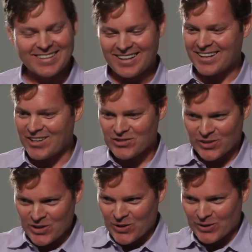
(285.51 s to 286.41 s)
And I used to
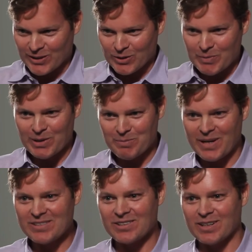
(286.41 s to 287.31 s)
code a little bit in
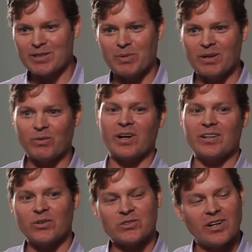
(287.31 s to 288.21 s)
BASIC. But what I
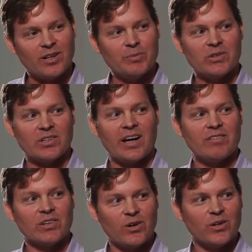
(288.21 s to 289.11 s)
don't tell them is I
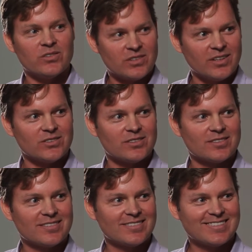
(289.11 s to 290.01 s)
haven't coded since.
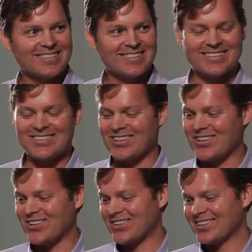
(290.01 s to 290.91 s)
so